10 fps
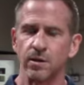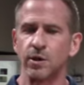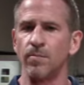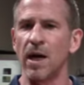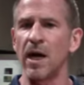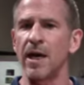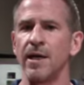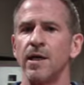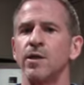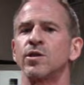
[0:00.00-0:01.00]
to my
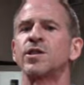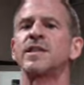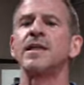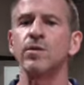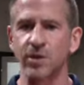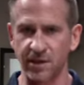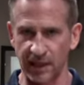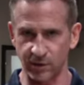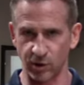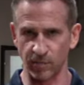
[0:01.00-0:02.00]
skill
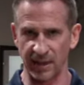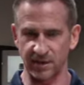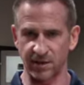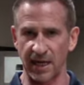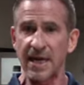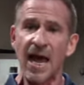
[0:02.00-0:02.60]
sets, you might say.